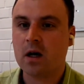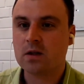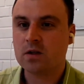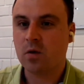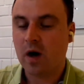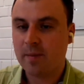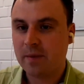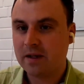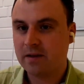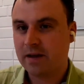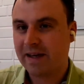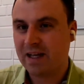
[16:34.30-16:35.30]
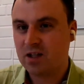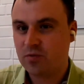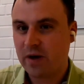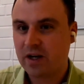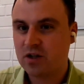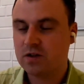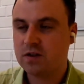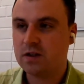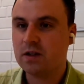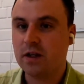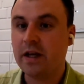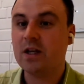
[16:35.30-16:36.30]
So, I mean, contractions,
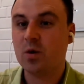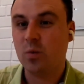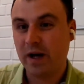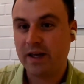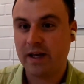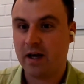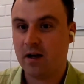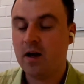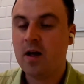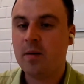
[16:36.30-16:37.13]
in a way, yeah.